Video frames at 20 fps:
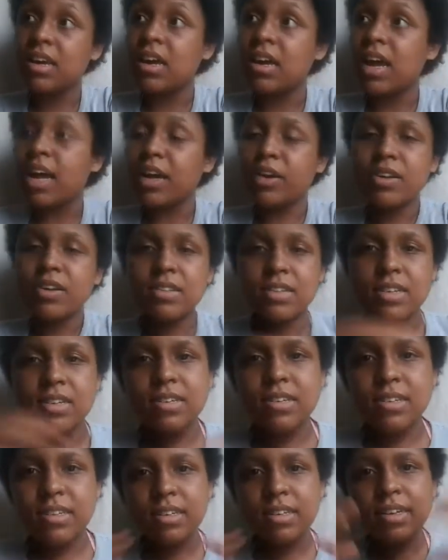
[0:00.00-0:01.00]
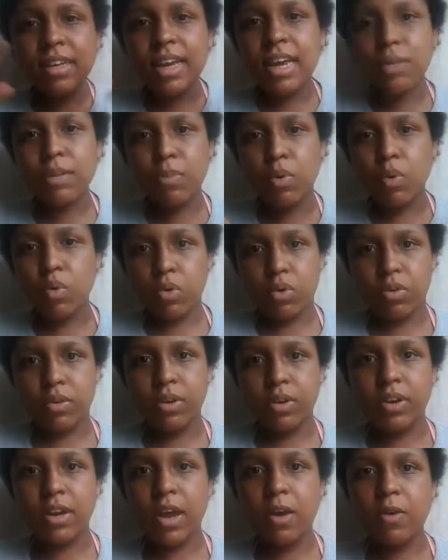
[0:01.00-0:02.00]
I couldn't conciliate both,
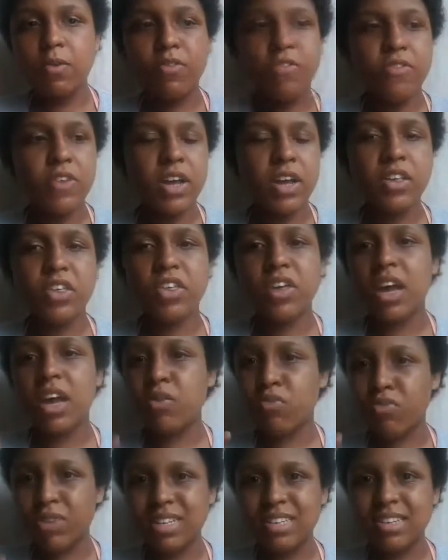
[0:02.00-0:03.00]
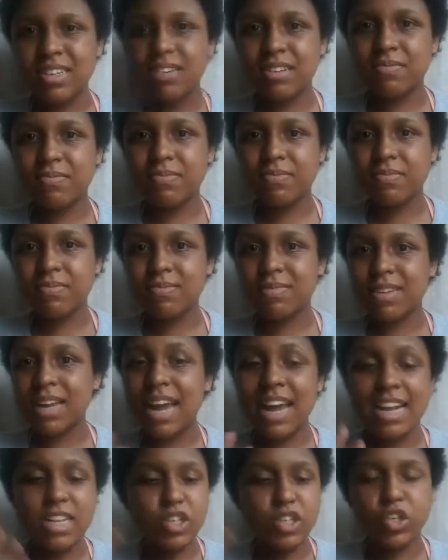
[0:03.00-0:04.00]
faith and reason. I
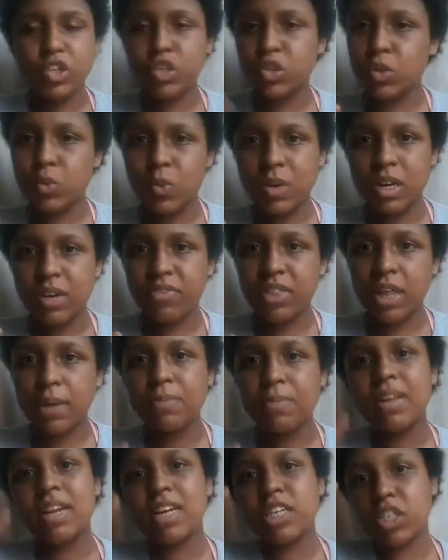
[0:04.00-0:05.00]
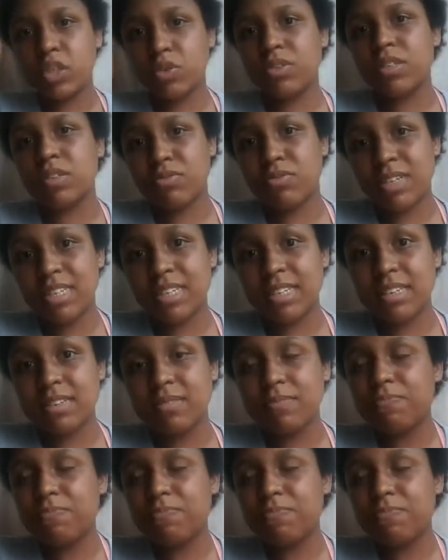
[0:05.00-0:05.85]
had to choose one of them, and I chose the reason.